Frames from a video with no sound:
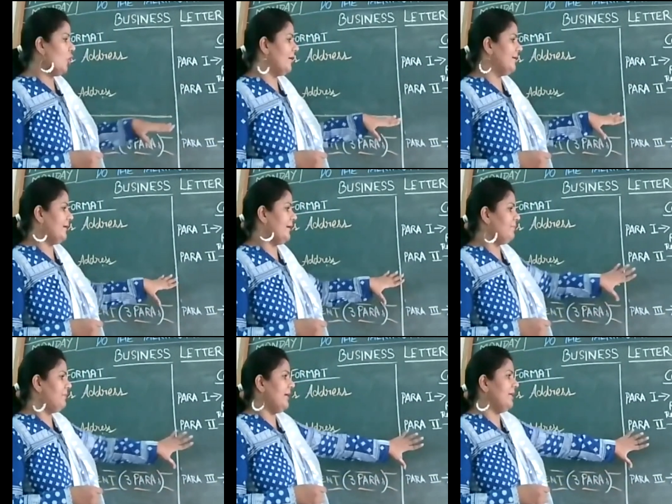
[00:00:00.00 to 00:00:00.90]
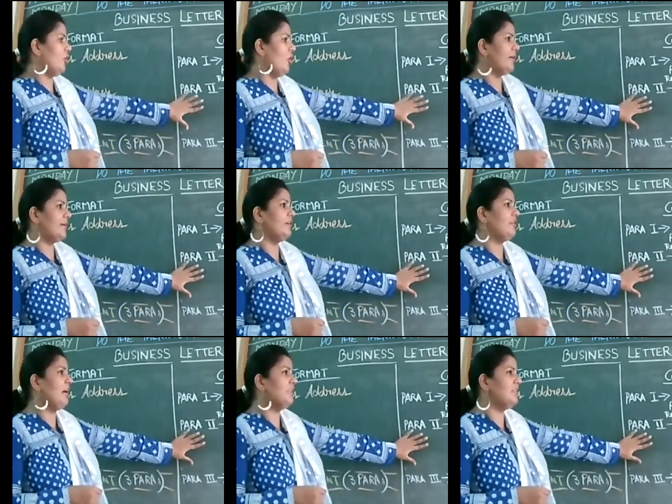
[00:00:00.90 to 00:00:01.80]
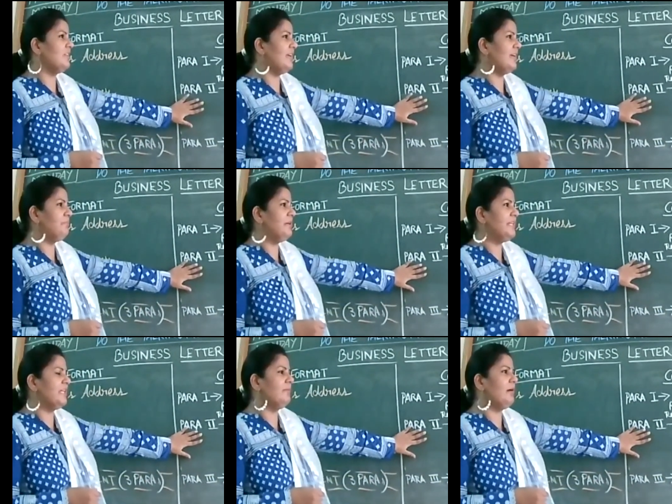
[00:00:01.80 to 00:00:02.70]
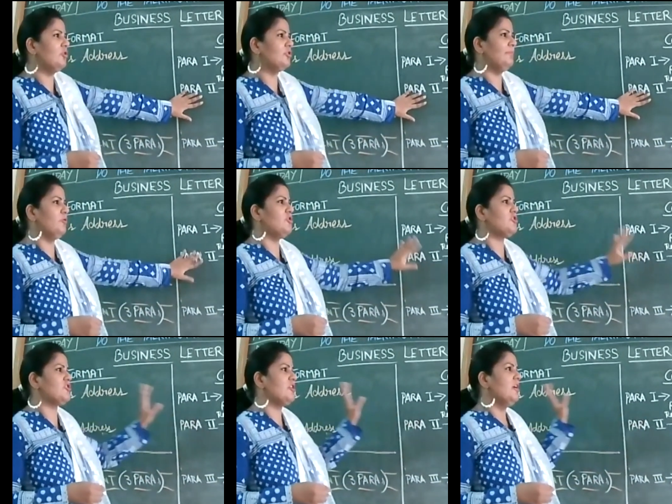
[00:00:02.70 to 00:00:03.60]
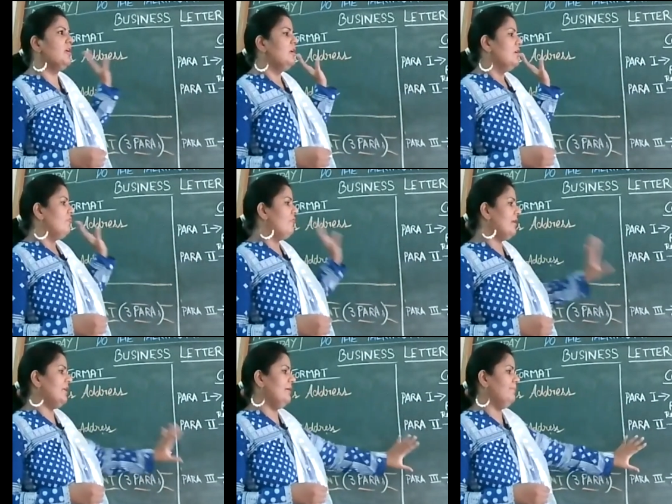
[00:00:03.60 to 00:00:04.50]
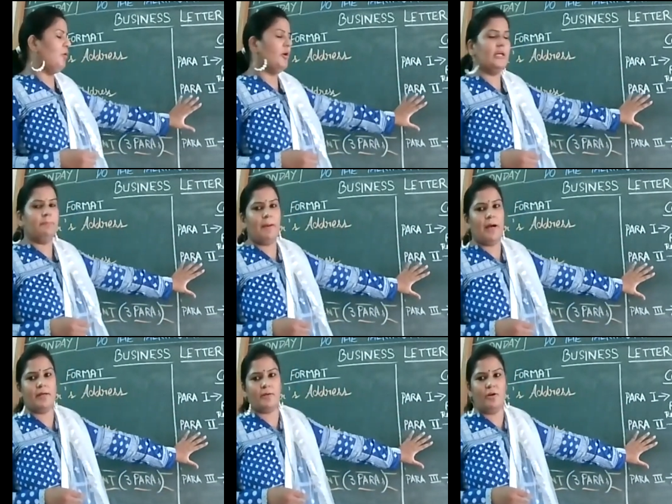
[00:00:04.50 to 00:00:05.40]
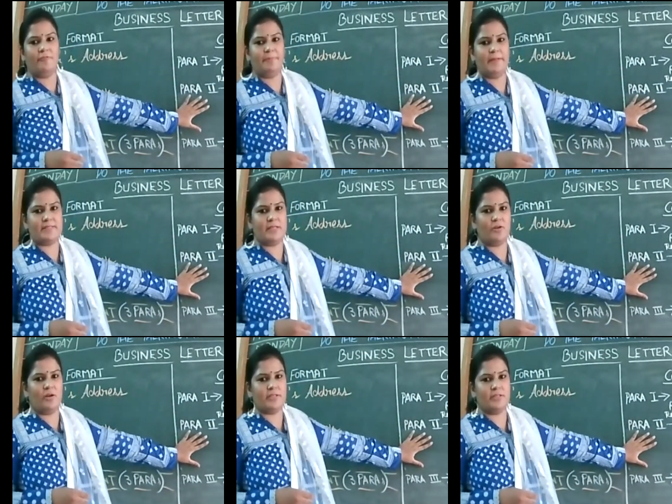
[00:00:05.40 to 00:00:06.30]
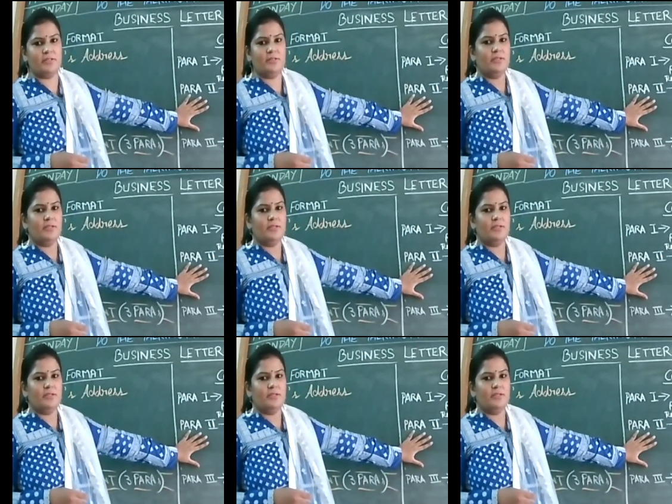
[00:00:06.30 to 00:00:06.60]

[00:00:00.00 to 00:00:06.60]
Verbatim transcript: Content, main content, rather than beating about the bush. Very important part of placing order.